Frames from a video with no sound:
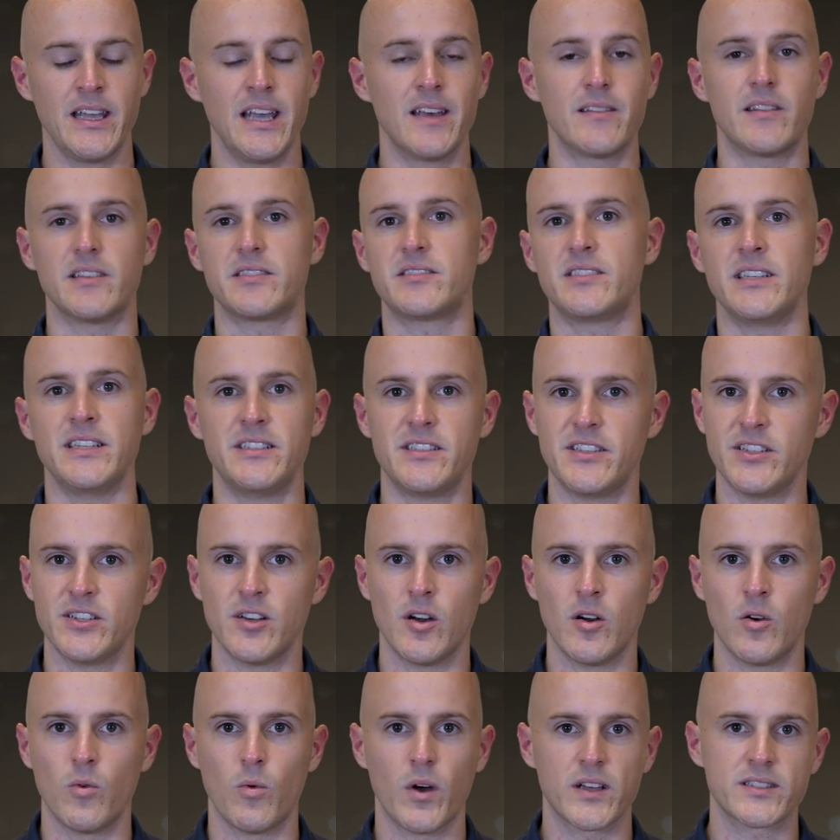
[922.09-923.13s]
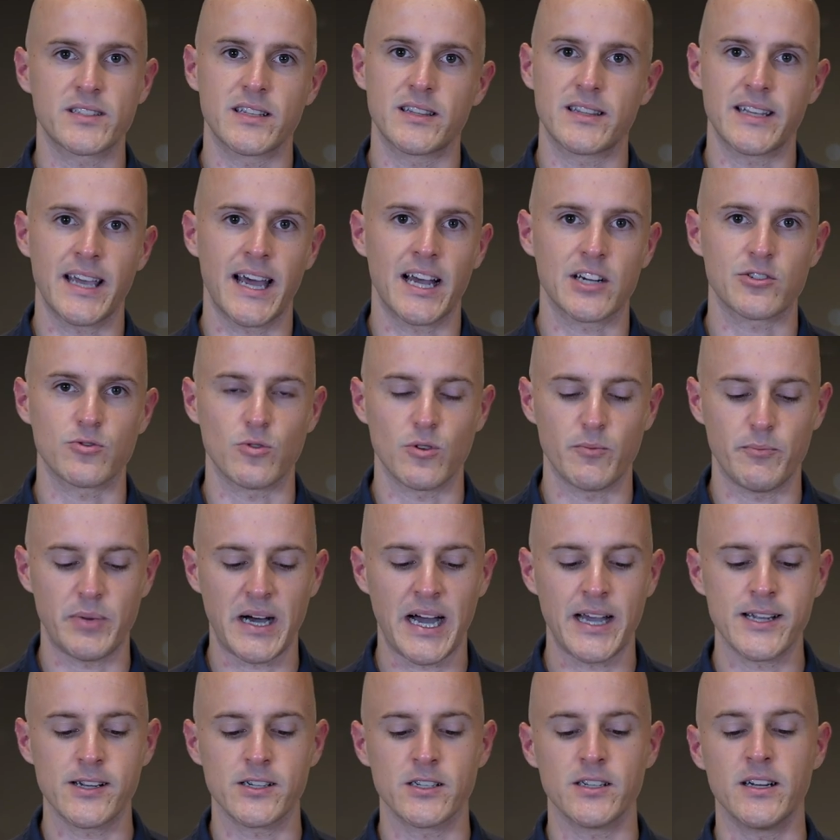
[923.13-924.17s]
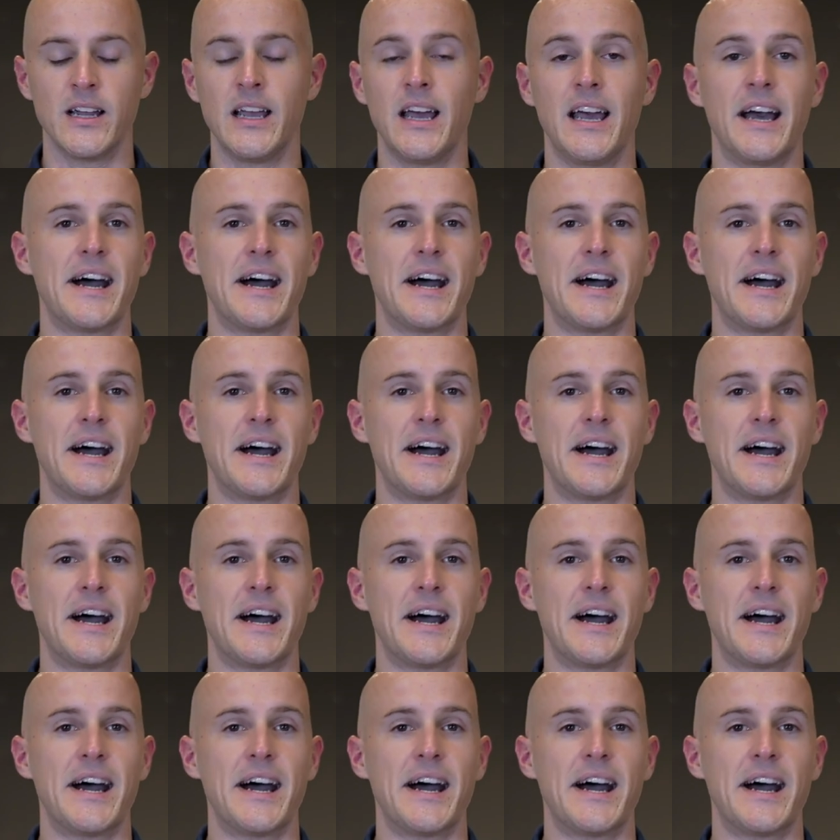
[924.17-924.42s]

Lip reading: the CTO wasn't the actual buyer,